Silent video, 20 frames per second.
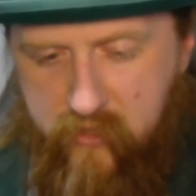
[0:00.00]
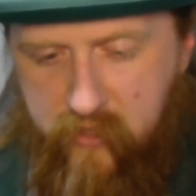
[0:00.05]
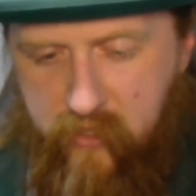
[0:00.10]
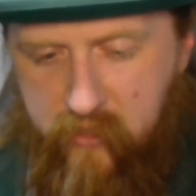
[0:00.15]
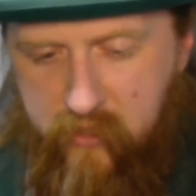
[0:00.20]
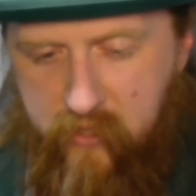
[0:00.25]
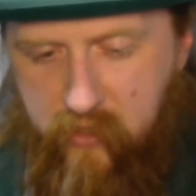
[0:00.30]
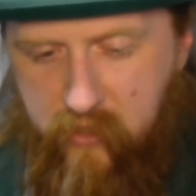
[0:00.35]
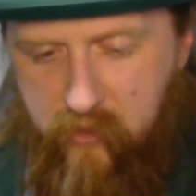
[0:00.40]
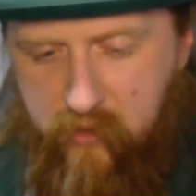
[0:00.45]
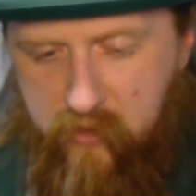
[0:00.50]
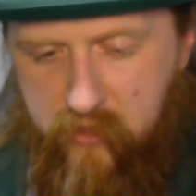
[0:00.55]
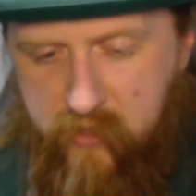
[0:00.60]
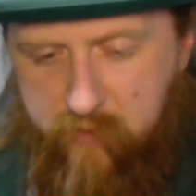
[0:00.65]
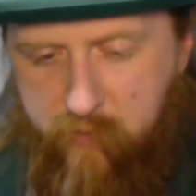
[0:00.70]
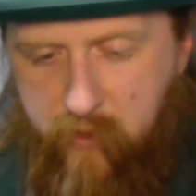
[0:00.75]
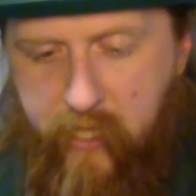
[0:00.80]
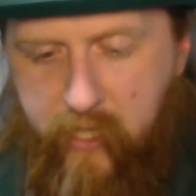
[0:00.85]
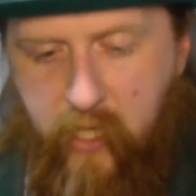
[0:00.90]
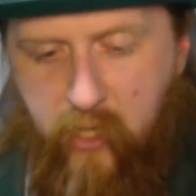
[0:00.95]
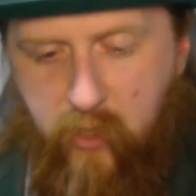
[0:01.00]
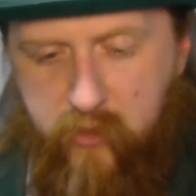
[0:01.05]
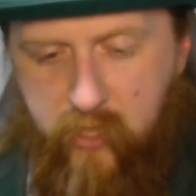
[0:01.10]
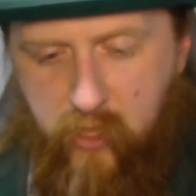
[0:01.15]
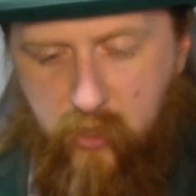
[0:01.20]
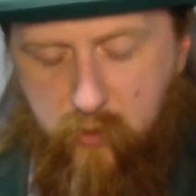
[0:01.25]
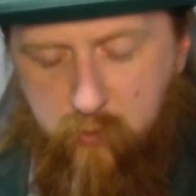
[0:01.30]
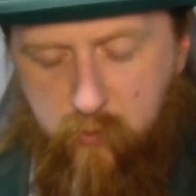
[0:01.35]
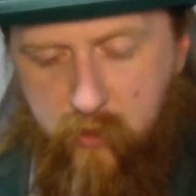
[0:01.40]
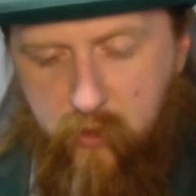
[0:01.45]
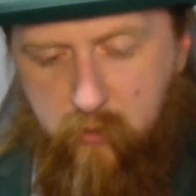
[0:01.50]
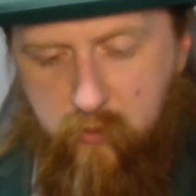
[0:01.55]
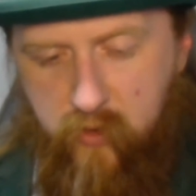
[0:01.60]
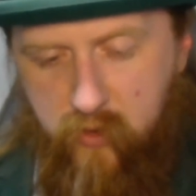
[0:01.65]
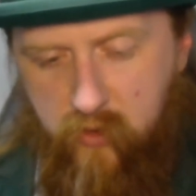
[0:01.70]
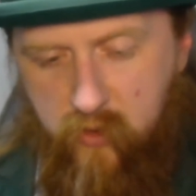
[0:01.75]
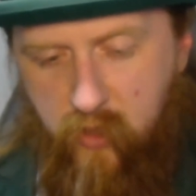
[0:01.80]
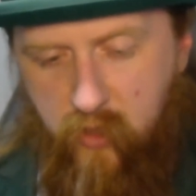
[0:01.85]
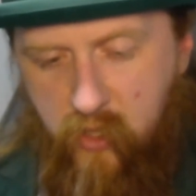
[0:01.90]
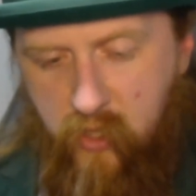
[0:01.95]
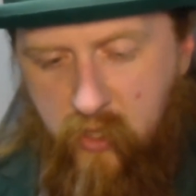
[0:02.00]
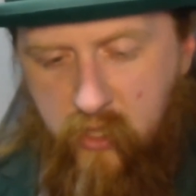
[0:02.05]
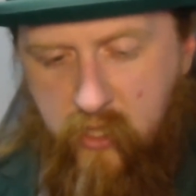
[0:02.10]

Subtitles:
that despite how terrible they were,